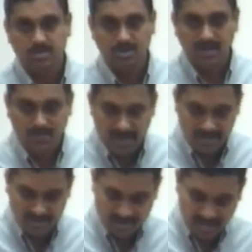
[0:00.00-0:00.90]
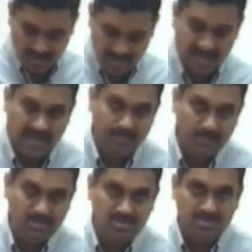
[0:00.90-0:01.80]
So that means the
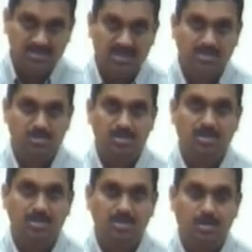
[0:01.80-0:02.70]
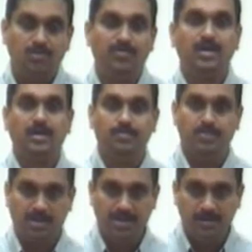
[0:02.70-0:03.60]
capital structure of a
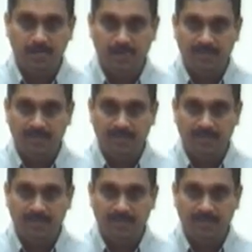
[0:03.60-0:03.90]
company